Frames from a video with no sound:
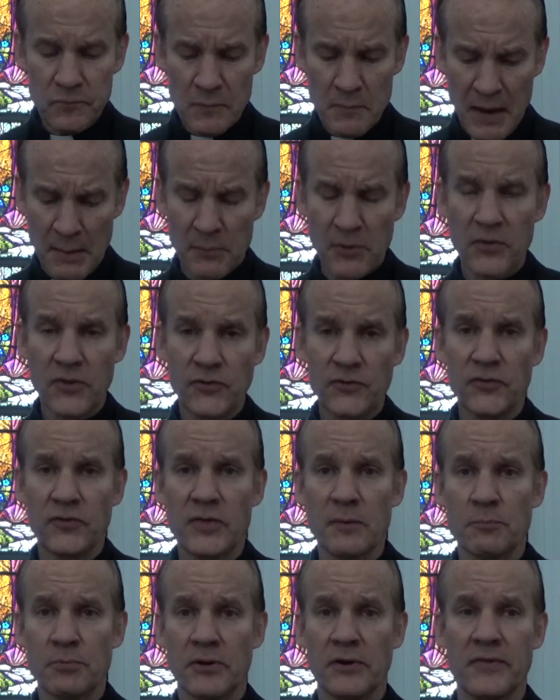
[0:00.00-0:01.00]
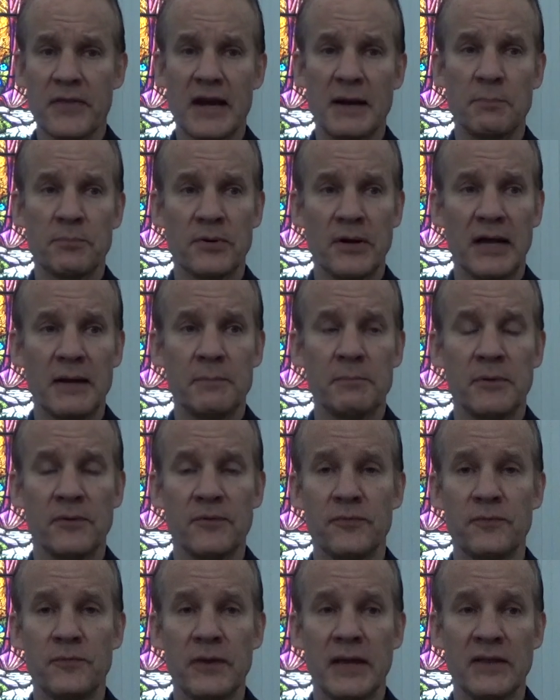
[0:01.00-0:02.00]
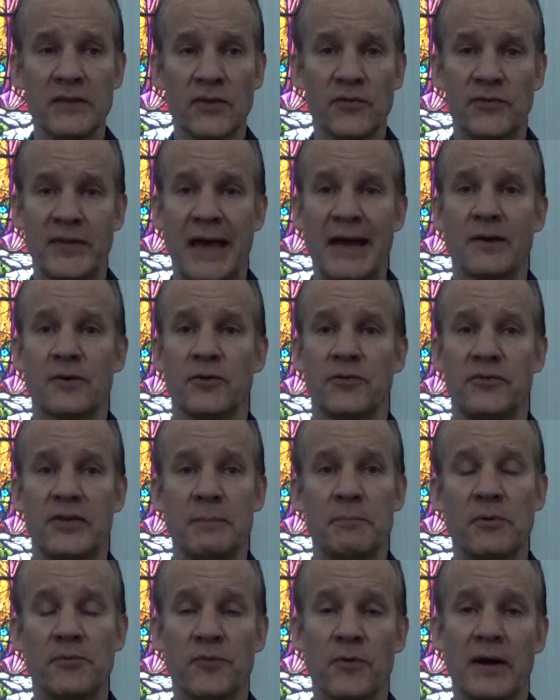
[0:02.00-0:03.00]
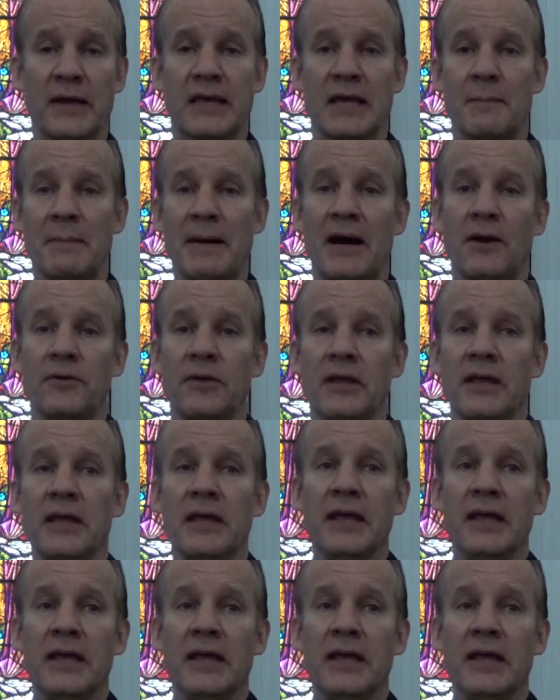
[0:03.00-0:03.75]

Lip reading: Remember, this is the prayer that I pray in the sacristy before I come out